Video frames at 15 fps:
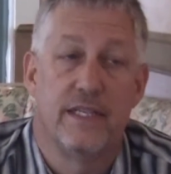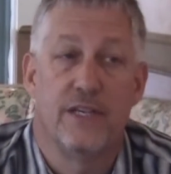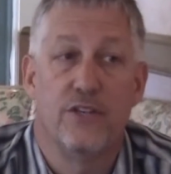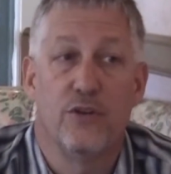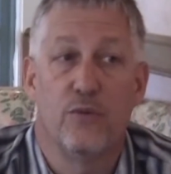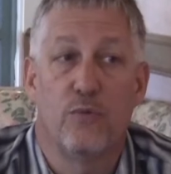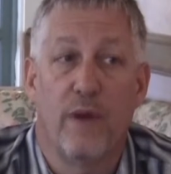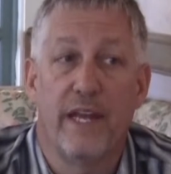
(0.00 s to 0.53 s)
He
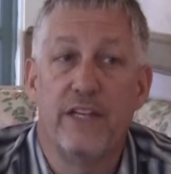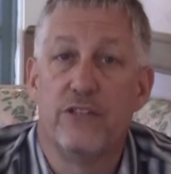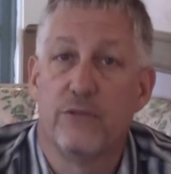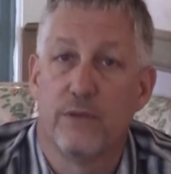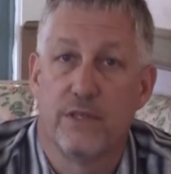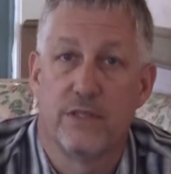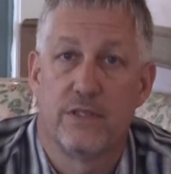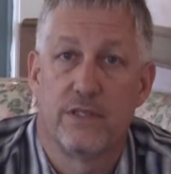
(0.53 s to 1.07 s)
said, your
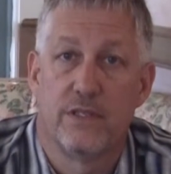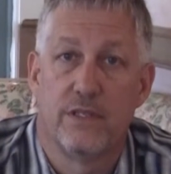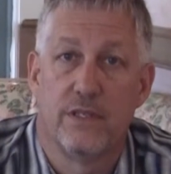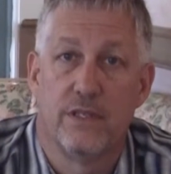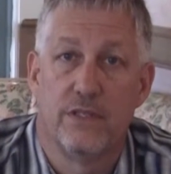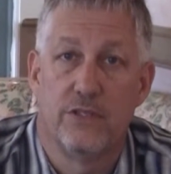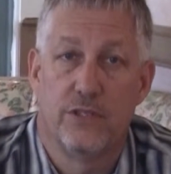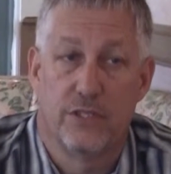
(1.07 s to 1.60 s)
waitress
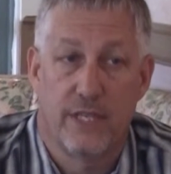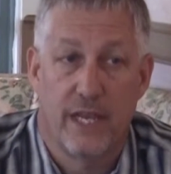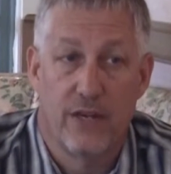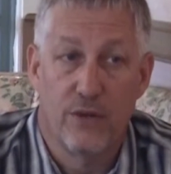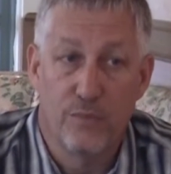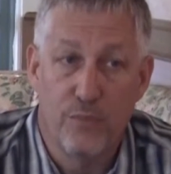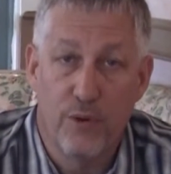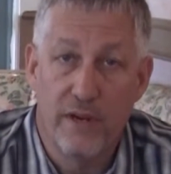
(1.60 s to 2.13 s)
just
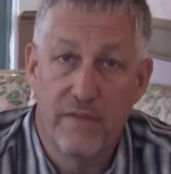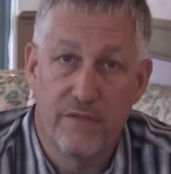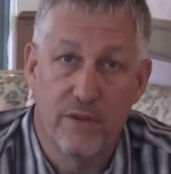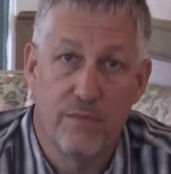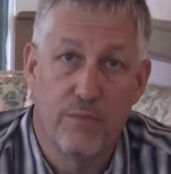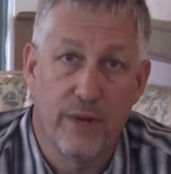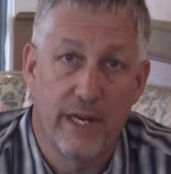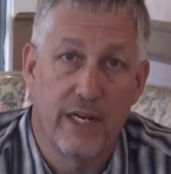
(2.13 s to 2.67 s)
had her
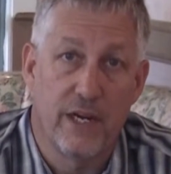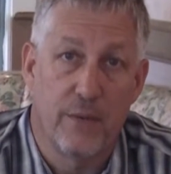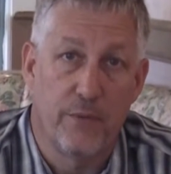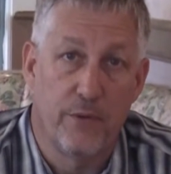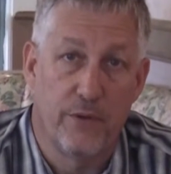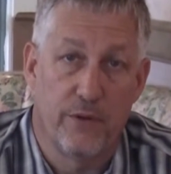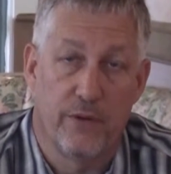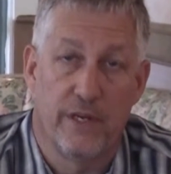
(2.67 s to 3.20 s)
boyfriend break
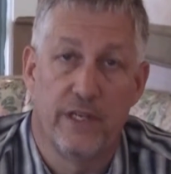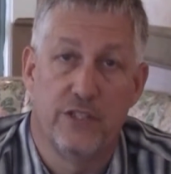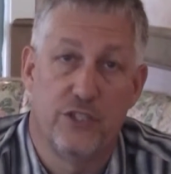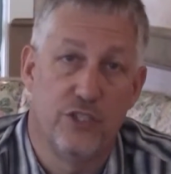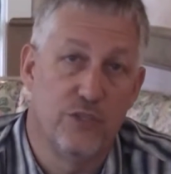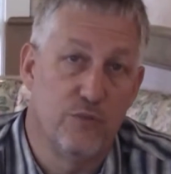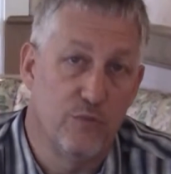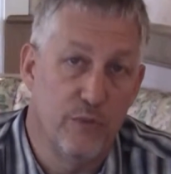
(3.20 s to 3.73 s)
up with her
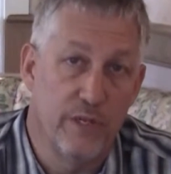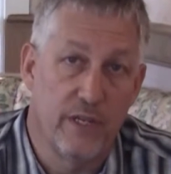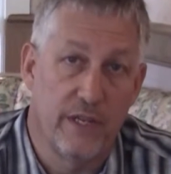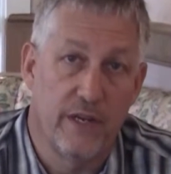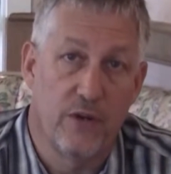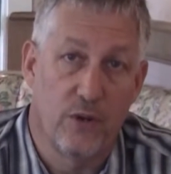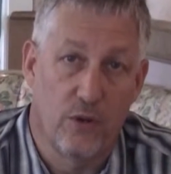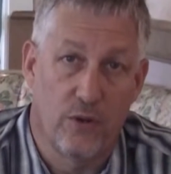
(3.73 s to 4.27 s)
and she's
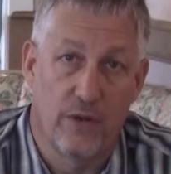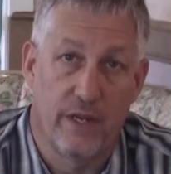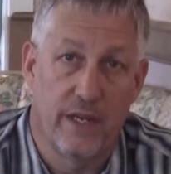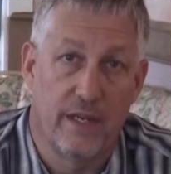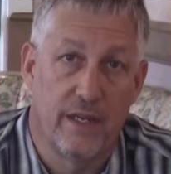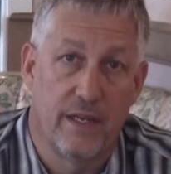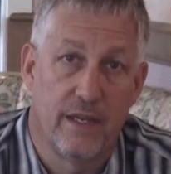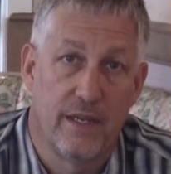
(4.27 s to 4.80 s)
really
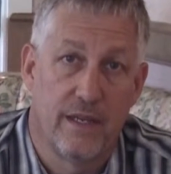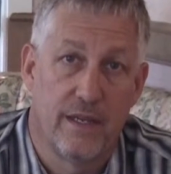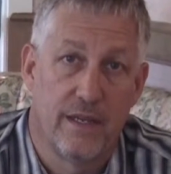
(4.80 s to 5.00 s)
hurting.